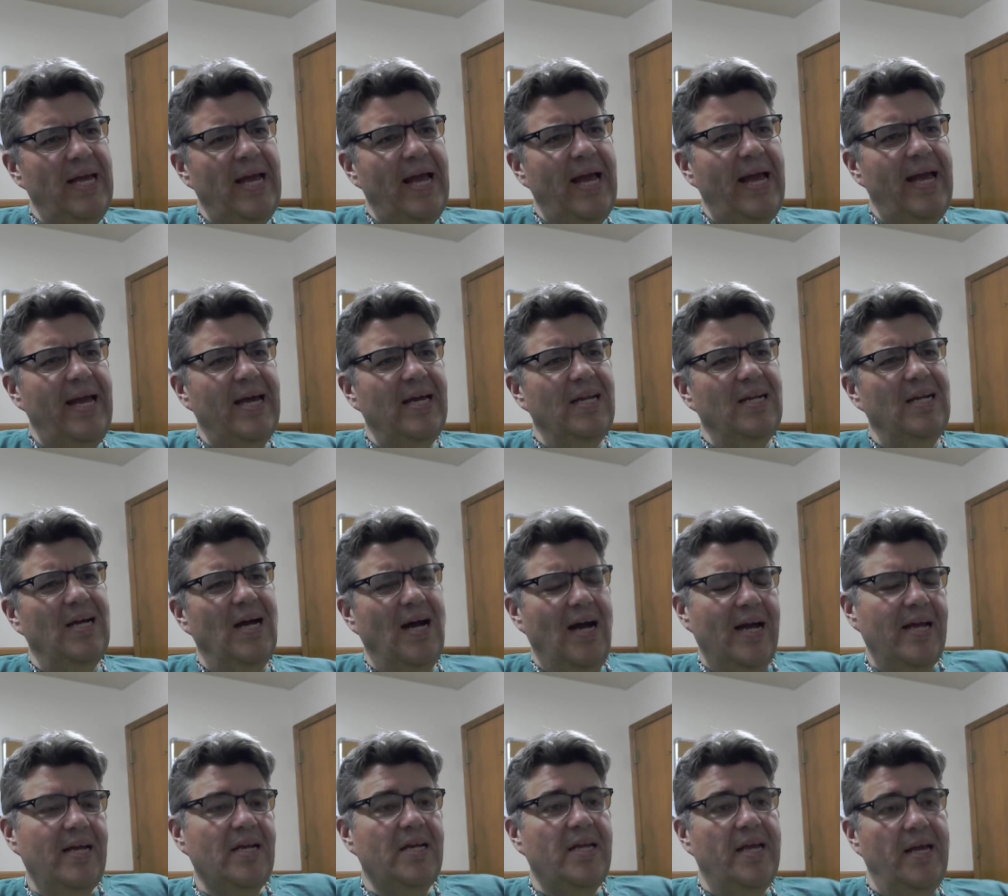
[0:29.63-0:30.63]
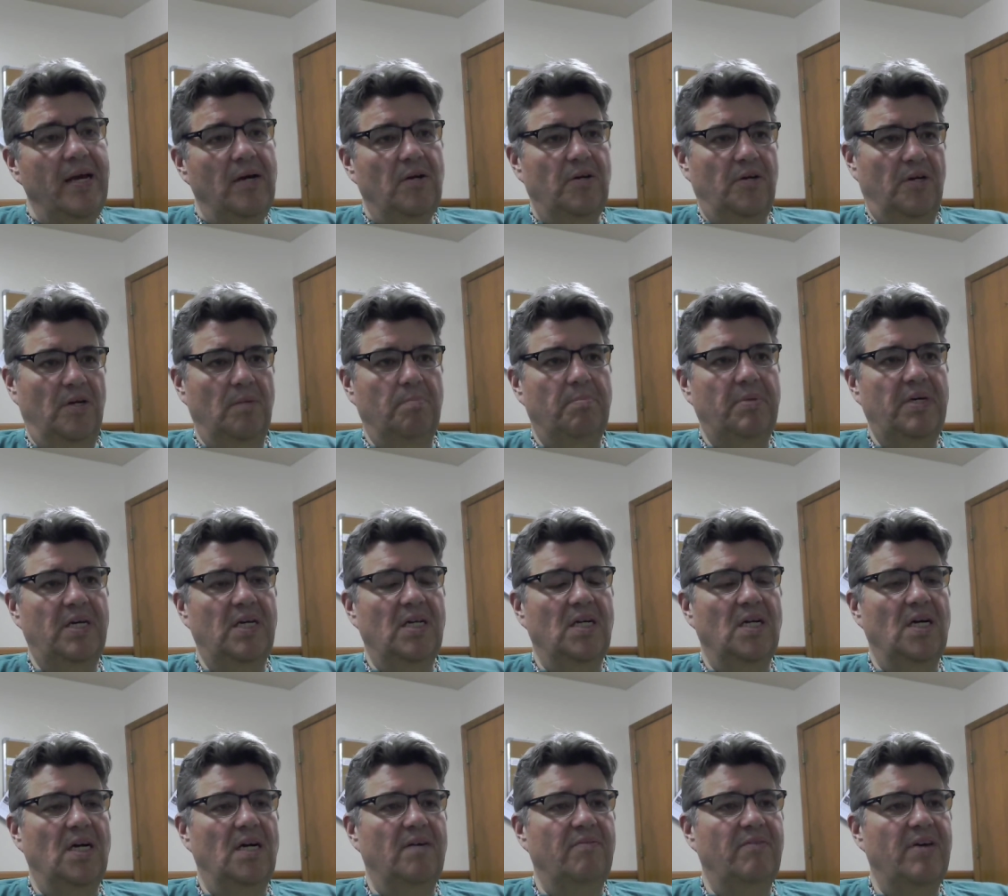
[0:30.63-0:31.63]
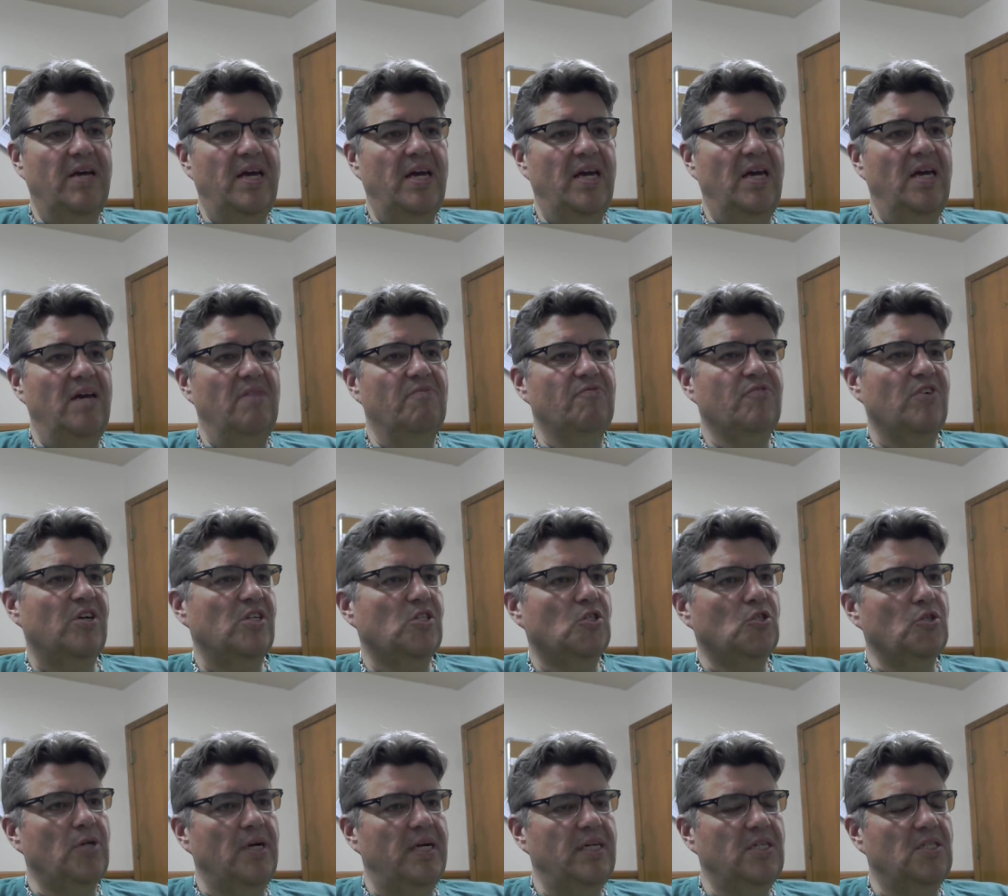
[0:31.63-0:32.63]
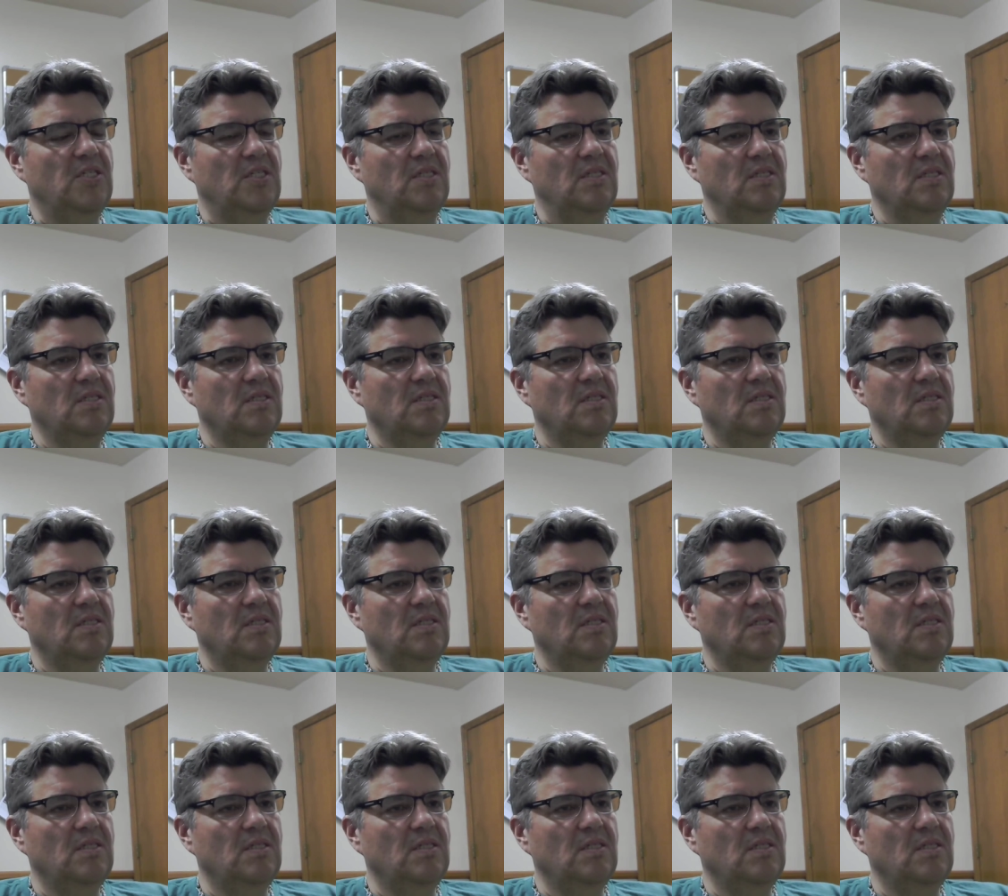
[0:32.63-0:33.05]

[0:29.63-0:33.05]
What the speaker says: And I encountered a bit of a frustration